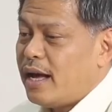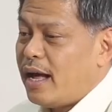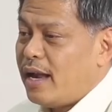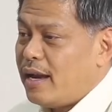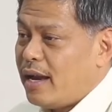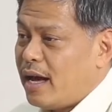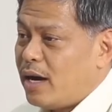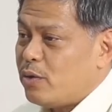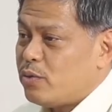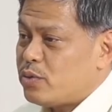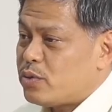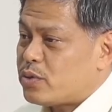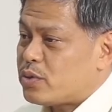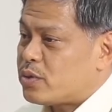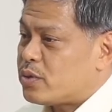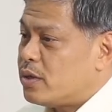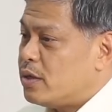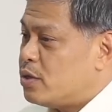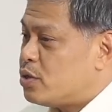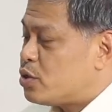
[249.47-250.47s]

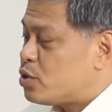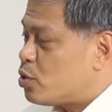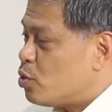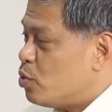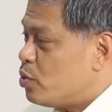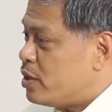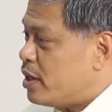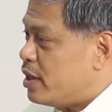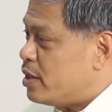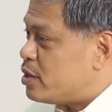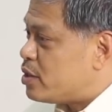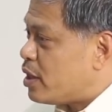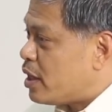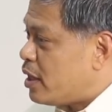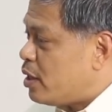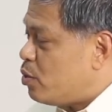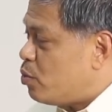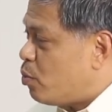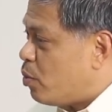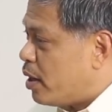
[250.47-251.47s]
allows students
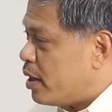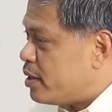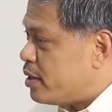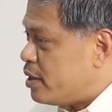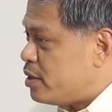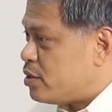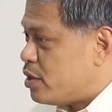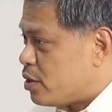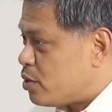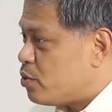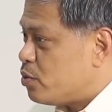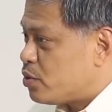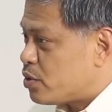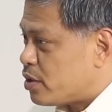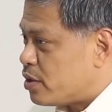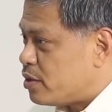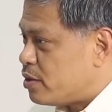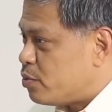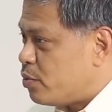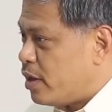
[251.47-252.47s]
in one
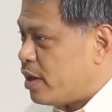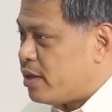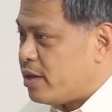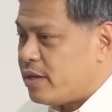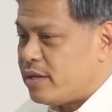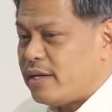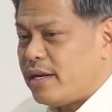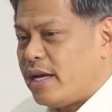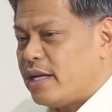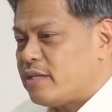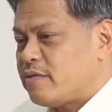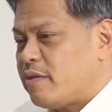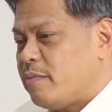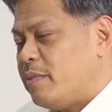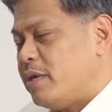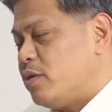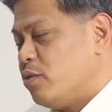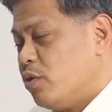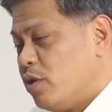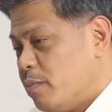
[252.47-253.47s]
institution, whether that's
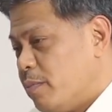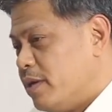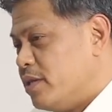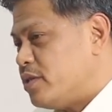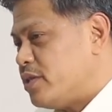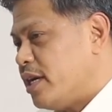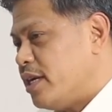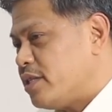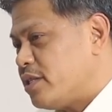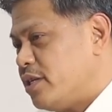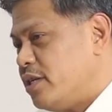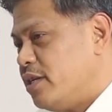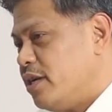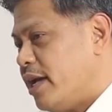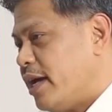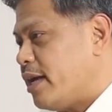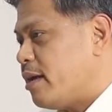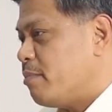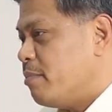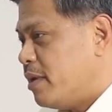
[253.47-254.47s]
from an urban center
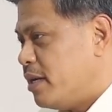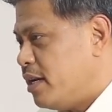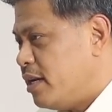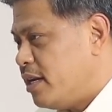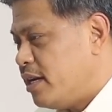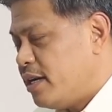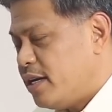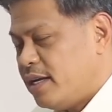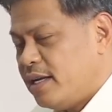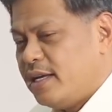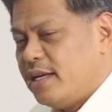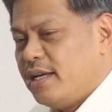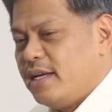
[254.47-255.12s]
like Manila,